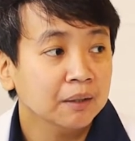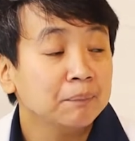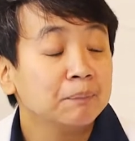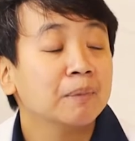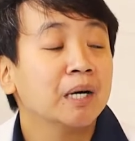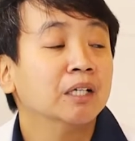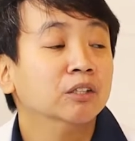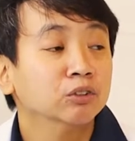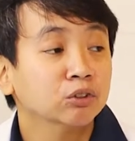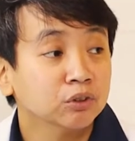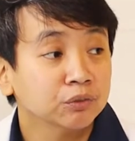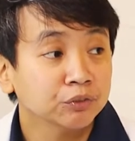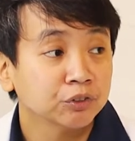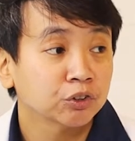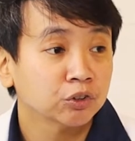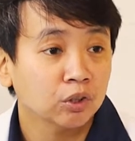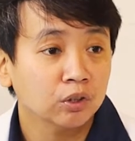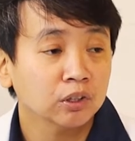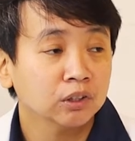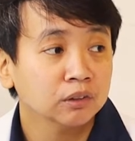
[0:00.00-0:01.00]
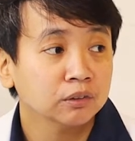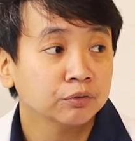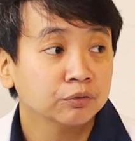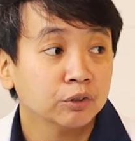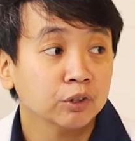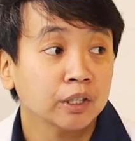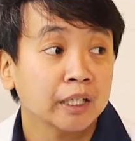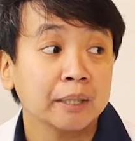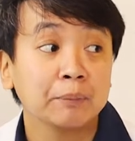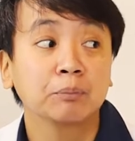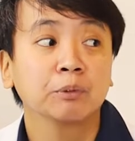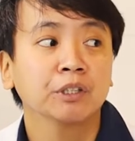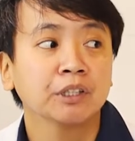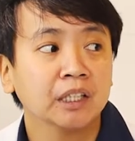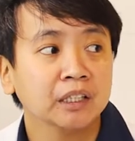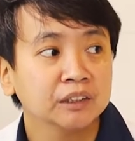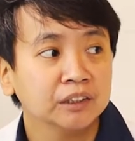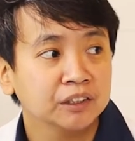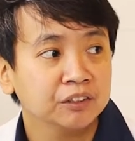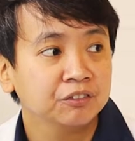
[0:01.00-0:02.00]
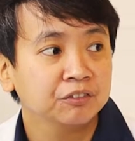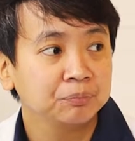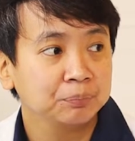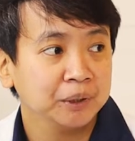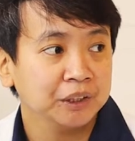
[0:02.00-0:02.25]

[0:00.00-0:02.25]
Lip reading: amount of salt for hypertensive